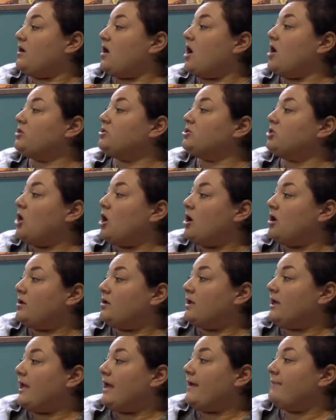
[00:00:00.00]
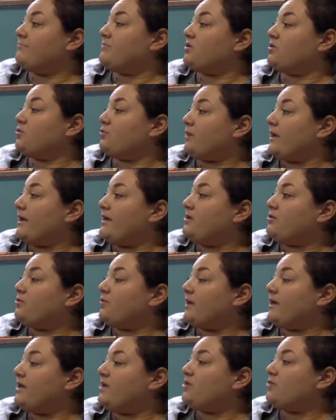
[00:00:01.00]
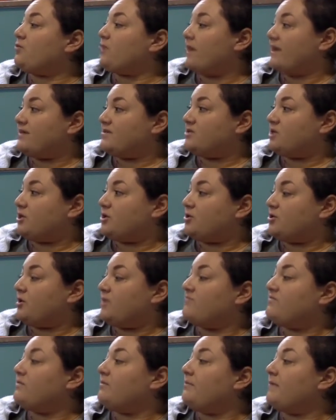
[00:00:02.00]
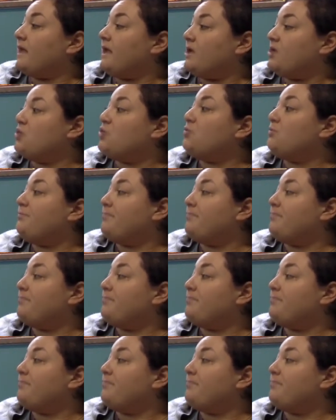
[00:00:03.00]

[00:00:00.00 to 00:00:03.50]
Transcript: along came the great-great-granddaughter of the man who